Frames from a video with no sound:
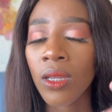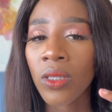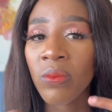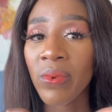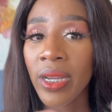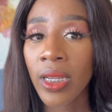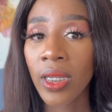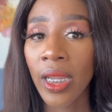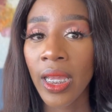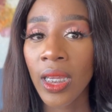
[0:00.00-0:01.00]
spray it
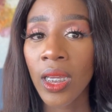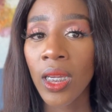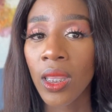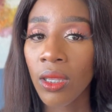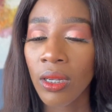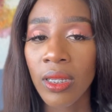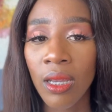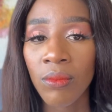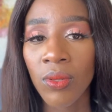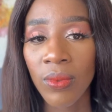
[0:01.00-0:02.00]
like 3
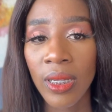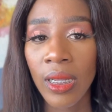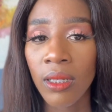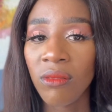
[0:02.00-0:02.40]
times a week.